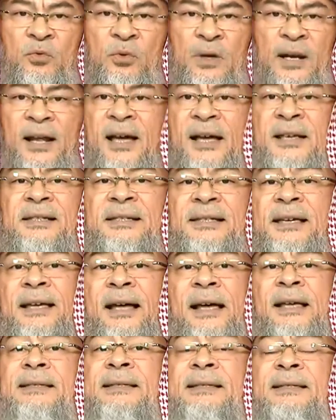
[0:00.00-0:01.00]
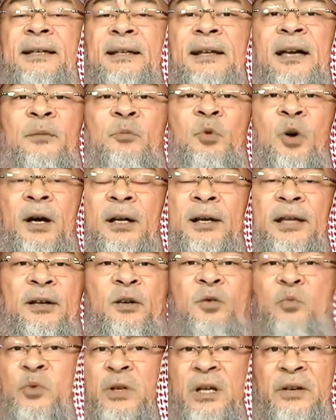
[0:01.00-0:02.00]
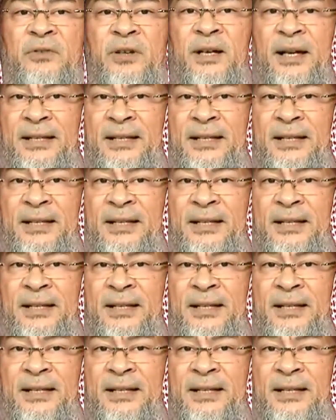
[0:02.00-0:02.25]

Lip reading: and I say assalamu alaykum whenever